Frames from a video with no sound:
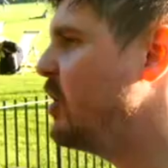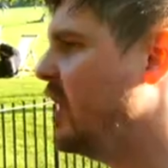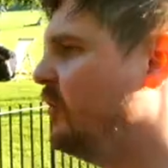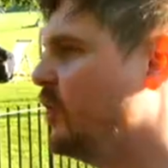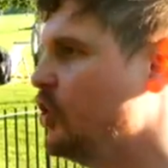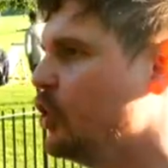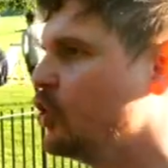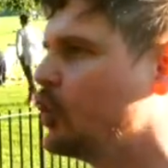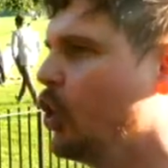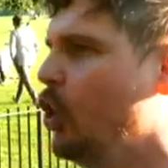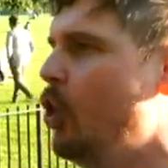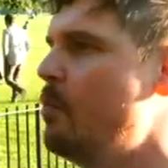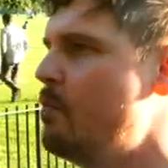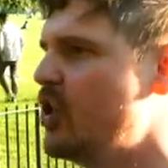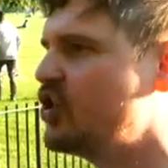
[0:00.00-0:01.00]
given you
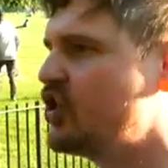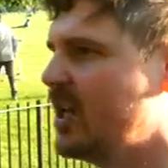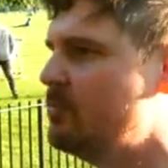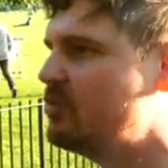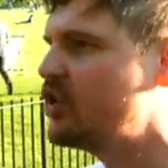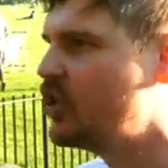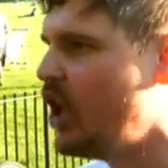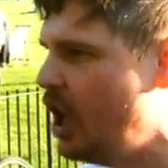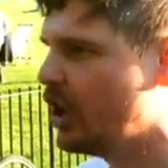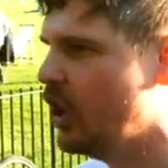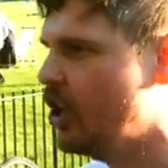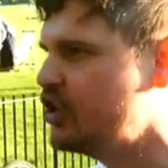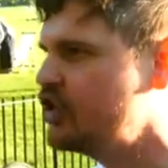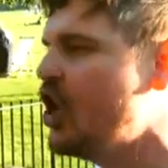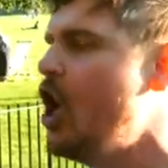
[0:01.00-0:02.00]
two Muslim
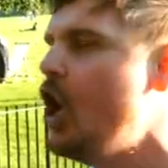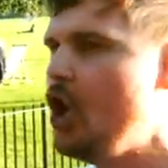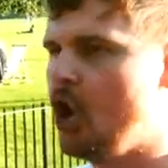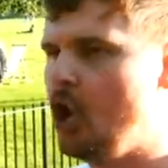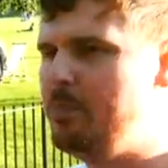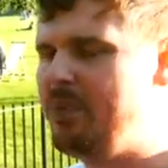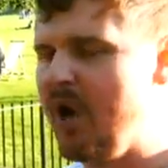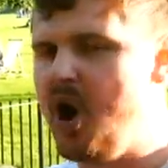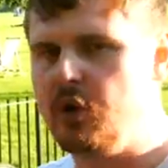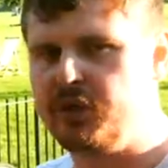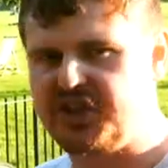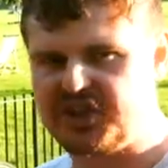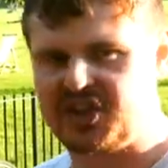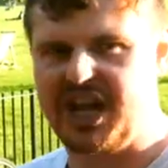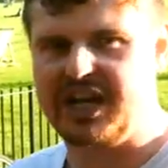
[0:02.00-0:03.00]
scholars who
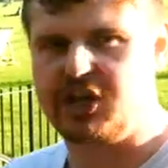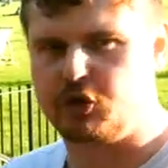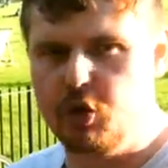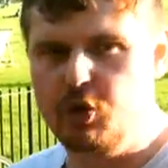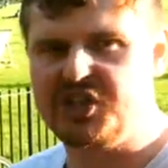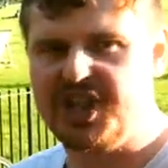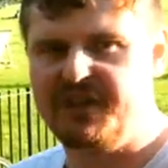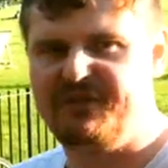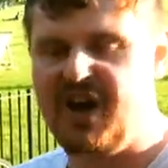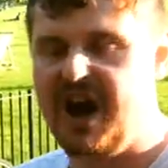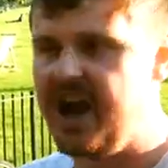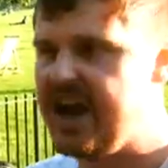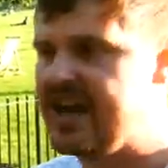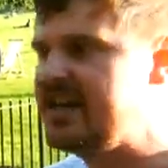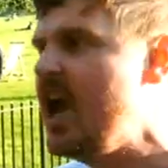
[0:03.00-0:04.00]
both say
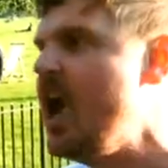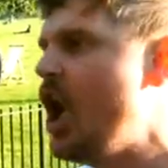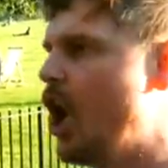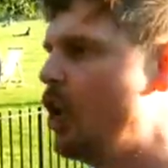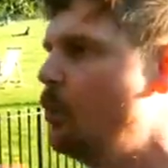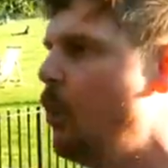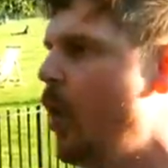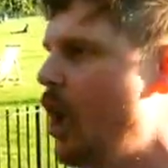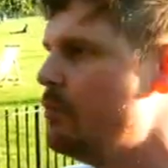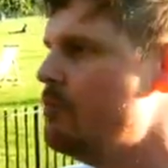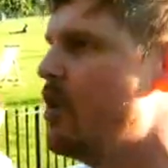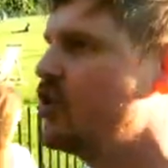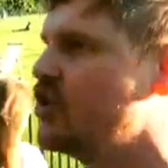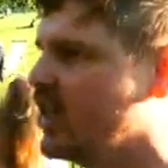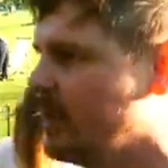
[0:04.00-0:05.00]
crucified and
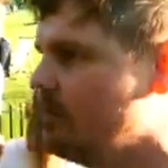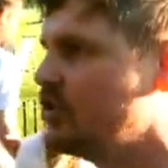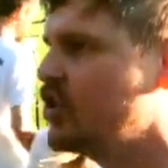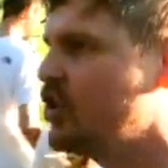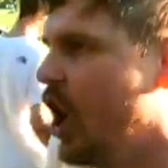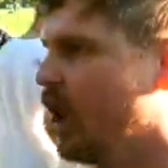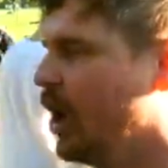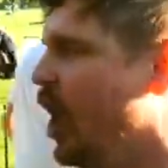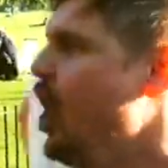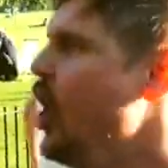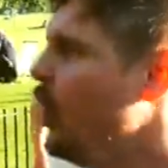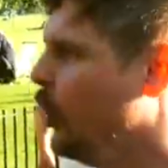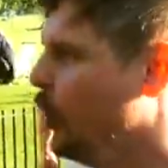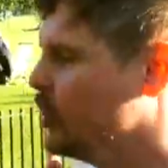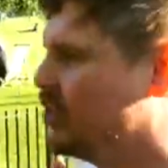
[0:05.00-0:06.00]
one Muslim scholar
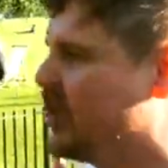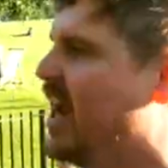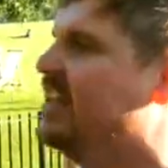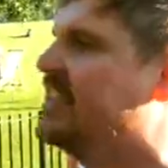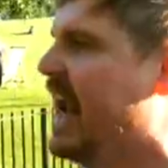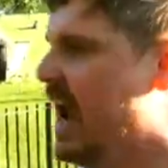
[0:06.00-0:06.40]
who says